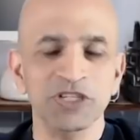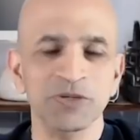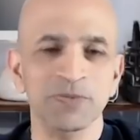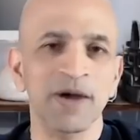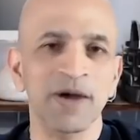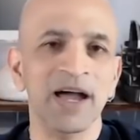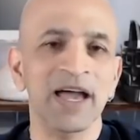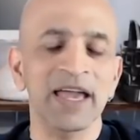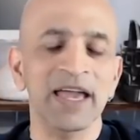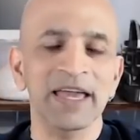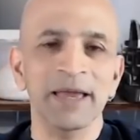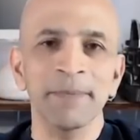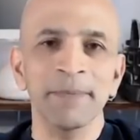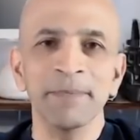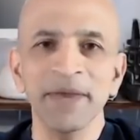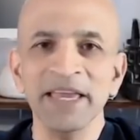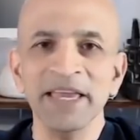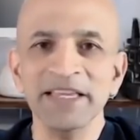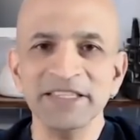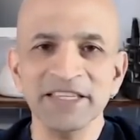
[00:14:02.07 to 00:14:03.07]
which my
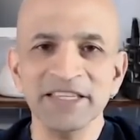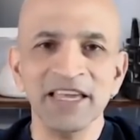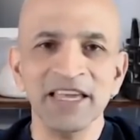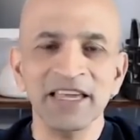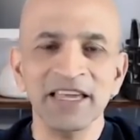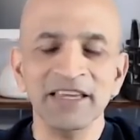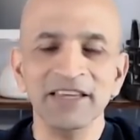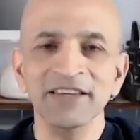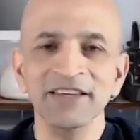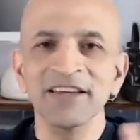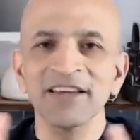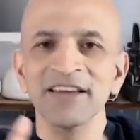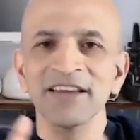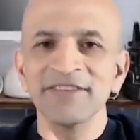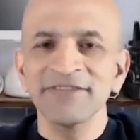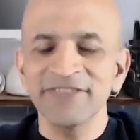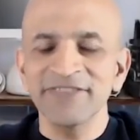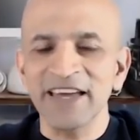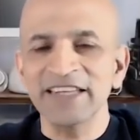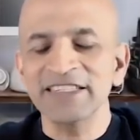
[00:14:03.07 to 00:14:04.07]
amazing,
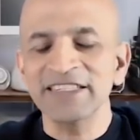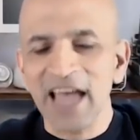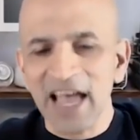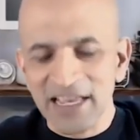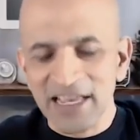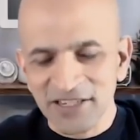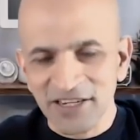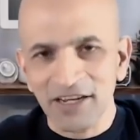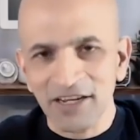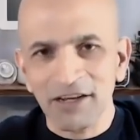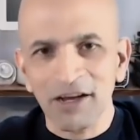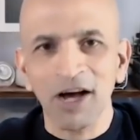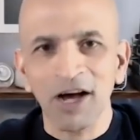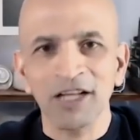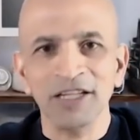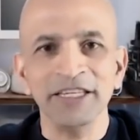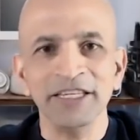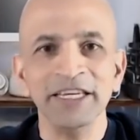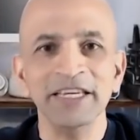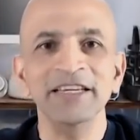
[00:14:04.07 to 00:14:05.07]
fantastic
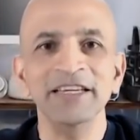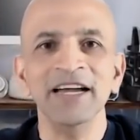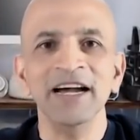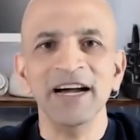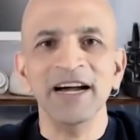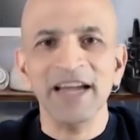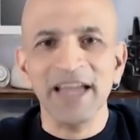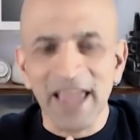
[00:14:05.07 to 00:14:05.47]
colleague,